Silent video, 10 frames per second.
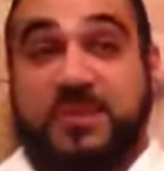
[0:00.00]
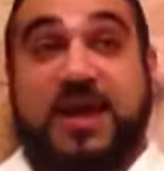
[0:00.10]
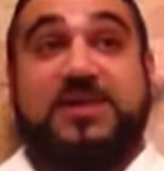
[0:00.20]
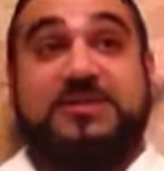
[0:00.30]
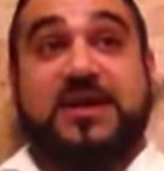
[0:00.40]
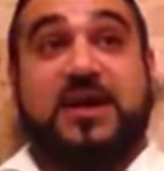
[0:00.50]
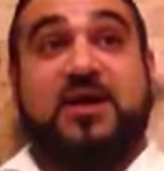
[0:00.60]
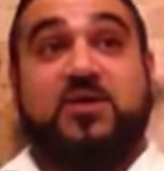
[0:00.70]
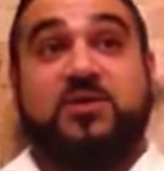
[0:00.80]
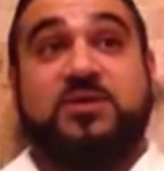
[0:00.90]
That's
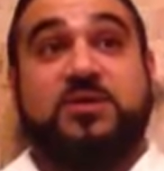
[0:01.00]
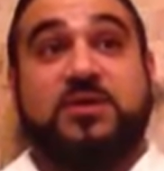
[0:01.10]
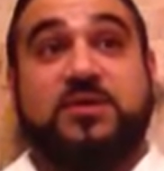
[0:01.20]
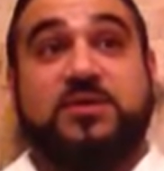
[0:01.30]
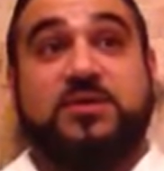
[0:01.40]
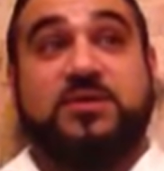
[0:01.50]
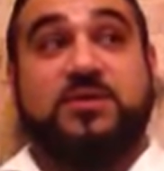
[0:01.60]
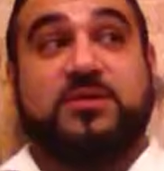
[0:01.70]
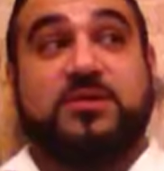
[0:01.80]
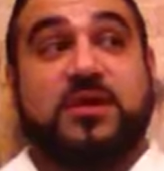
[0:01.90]
how
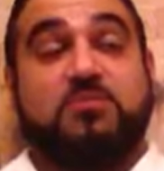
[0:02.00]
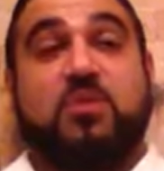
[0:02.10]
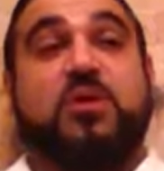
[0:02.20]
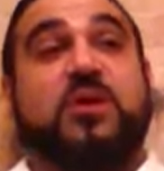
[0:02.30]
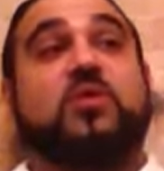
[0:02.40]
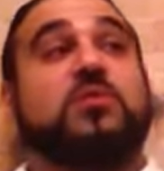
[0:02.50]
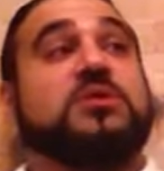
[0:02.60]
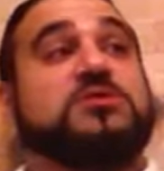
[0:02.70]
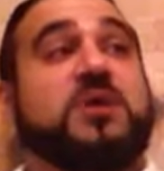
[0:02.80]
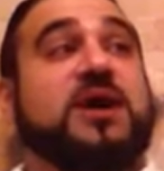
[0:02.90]
important a
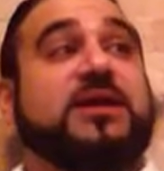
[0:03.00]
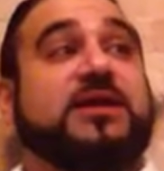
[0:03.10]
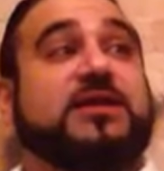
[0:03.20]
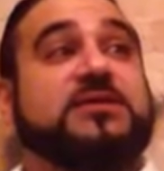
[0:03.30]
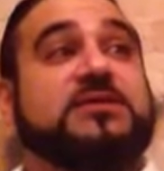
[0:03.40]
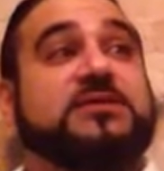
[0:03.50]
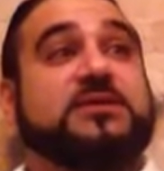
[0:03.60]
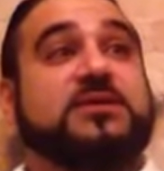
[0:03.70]
woman's body is